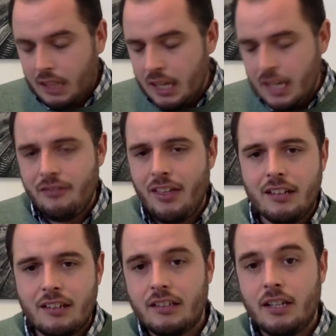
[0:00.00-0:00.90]
And if
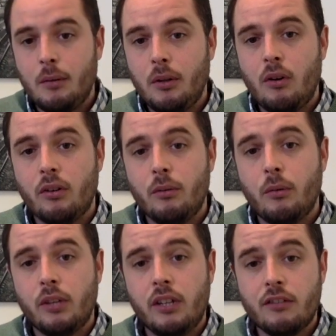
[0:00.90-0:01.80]
that doesn't come along, you
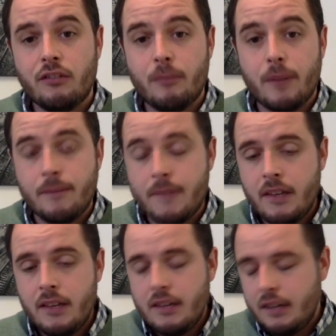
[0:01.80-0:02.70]
won't hear from me.
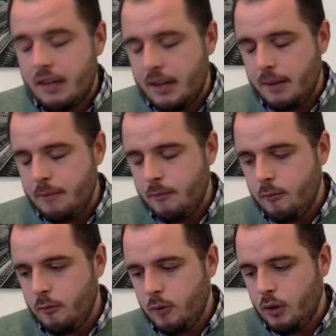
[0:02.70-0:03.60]

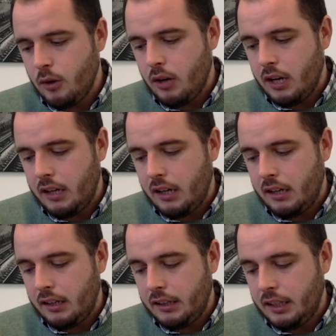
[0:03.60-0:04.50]
And
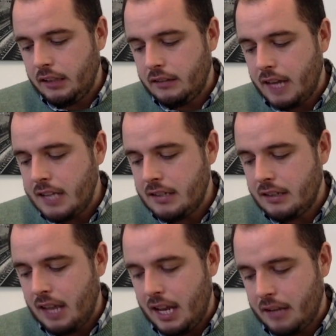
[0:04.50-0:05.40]
I think setting
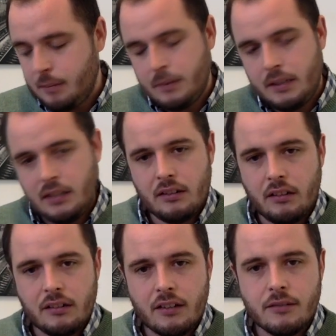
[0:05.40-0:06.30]
that expectation
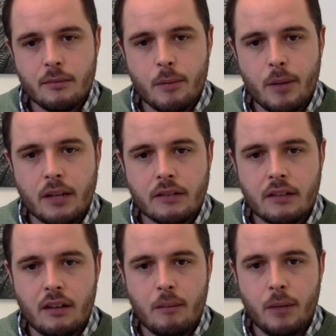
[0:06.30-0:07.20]
undoubtedly
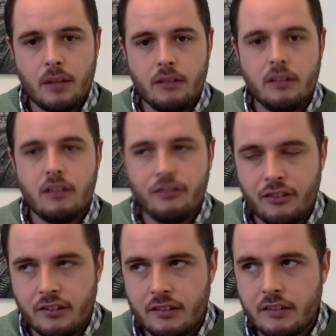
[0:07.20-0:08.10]
makes a big
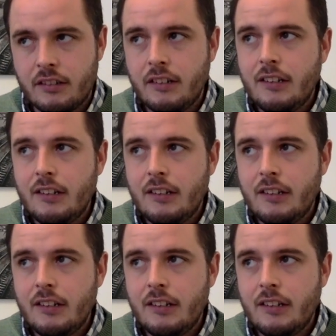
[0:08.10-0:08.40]
difference.